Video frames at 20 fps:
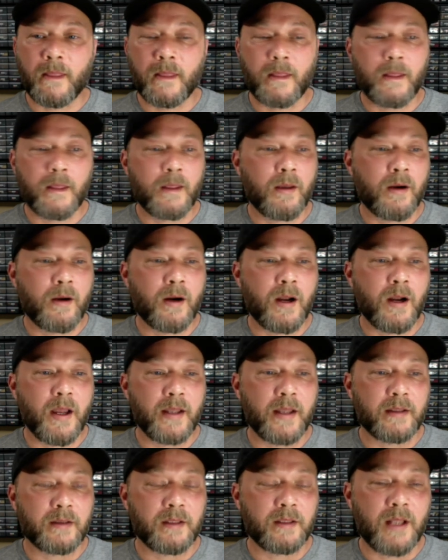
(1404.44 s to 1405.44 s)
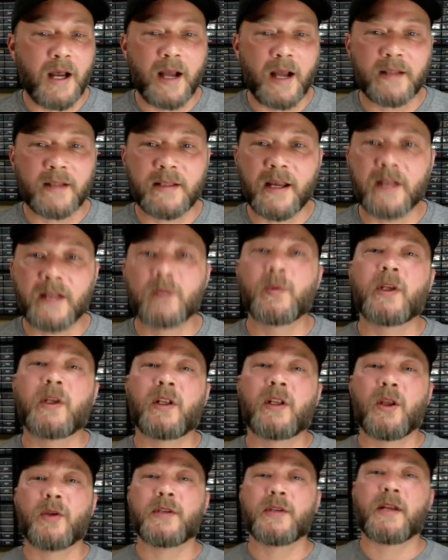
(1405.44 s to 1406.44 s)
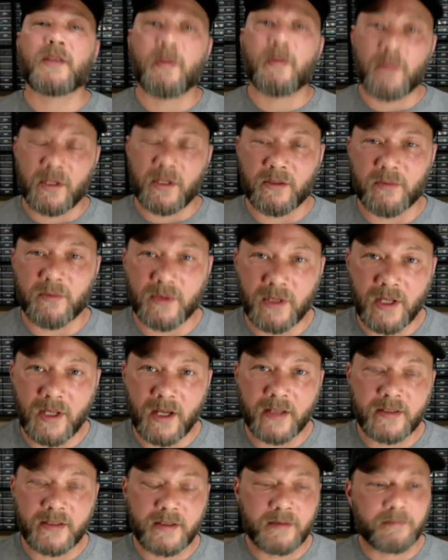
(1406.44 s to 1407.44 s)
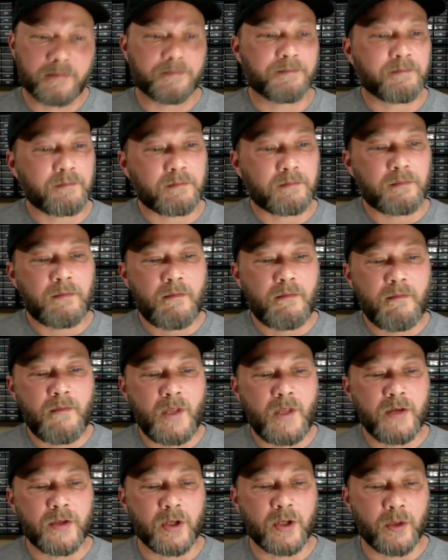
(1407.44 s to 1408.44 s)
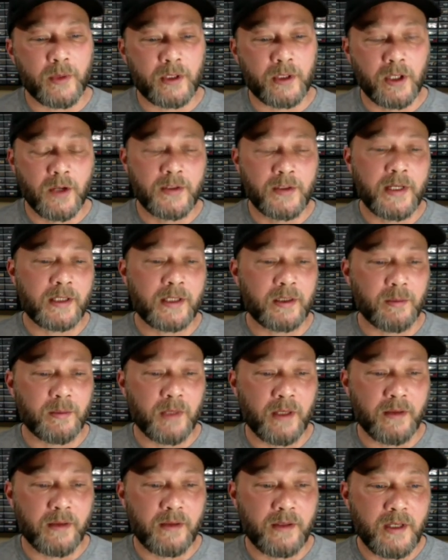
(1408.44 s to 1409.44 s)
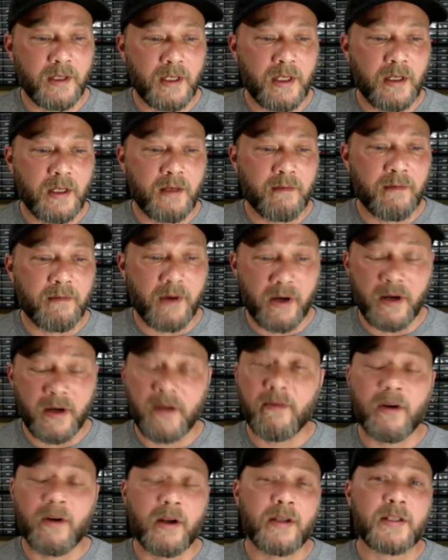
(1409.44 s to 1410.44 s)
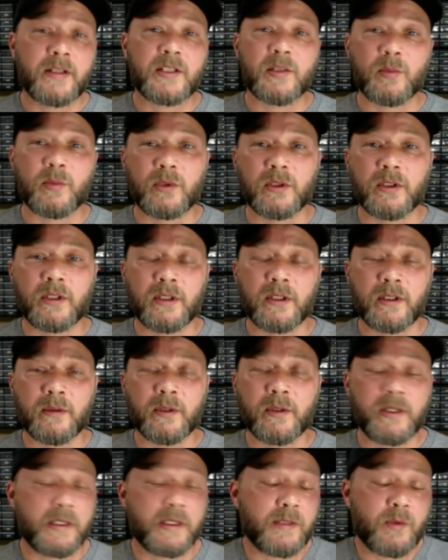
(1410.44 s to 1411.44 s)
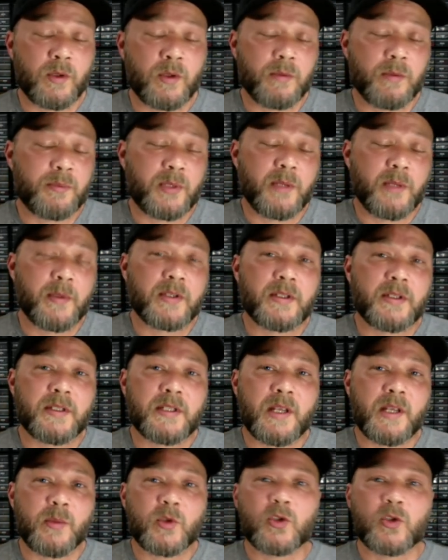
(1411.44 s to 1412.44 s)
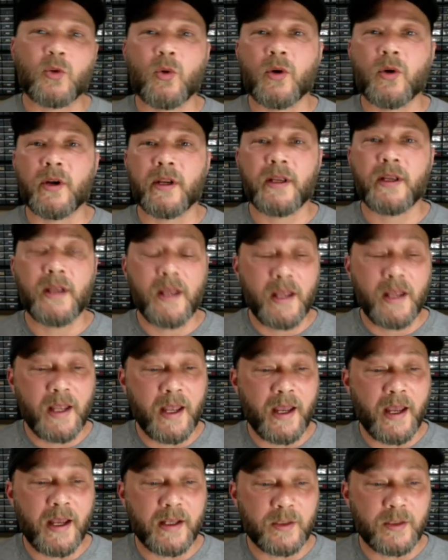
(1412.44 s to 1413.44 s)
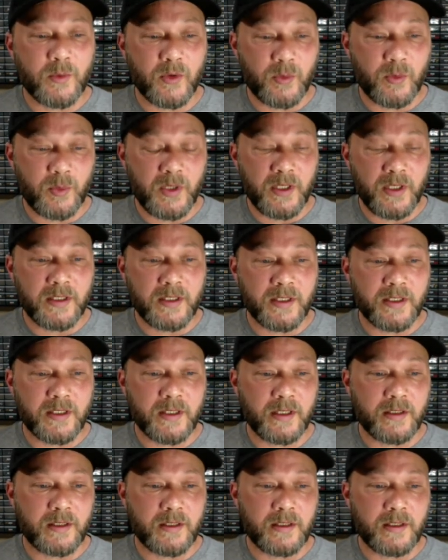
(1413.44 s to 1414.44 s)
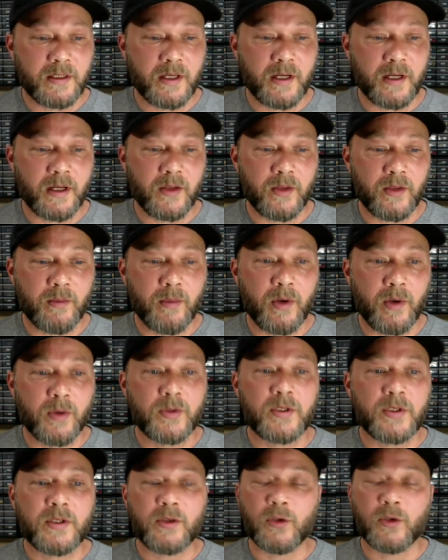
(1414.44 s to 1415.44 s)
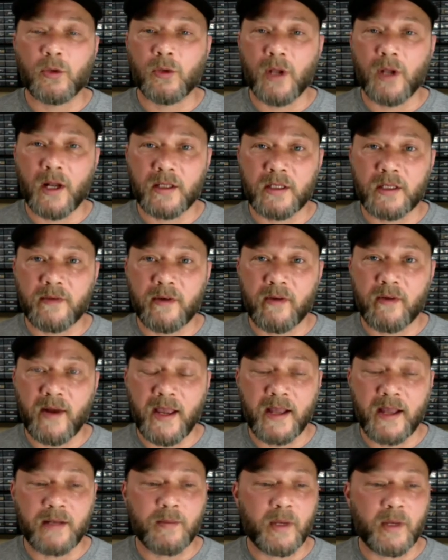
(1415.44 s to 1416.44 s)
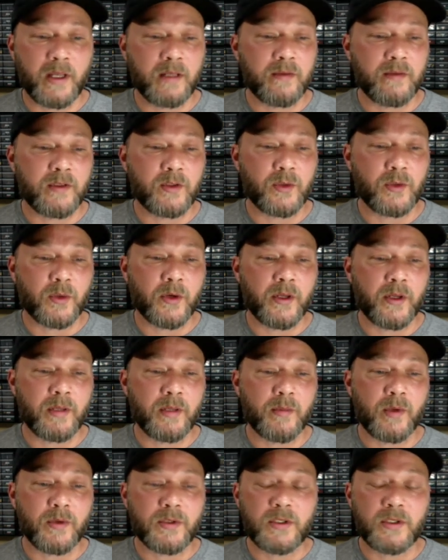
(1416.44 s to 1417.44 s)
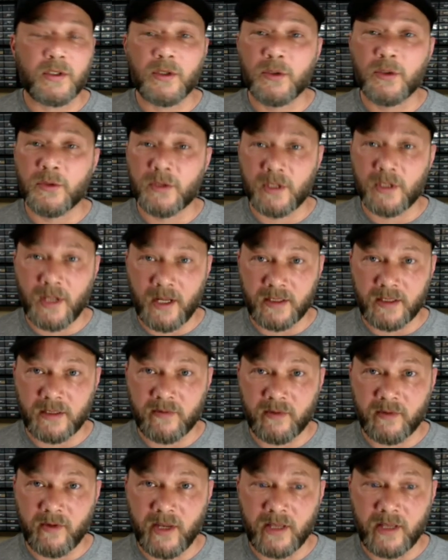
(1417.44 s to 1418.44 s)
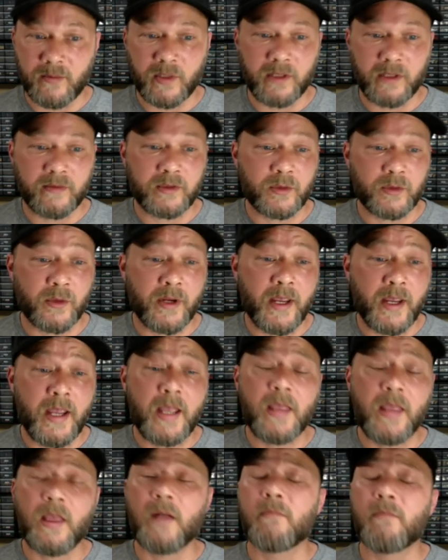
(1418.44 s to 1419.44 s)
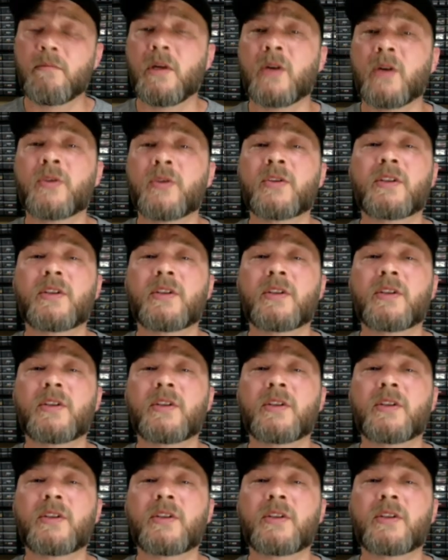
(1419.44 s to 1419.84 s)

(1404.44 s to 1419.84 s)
All right, lots. How did we close out the month with lots? So we closed out the month very, very similar with pretty much the same story as with pieces. It's the most new lots I've ever had in my inventory, the most used lots I've ever had in my inventory, and the most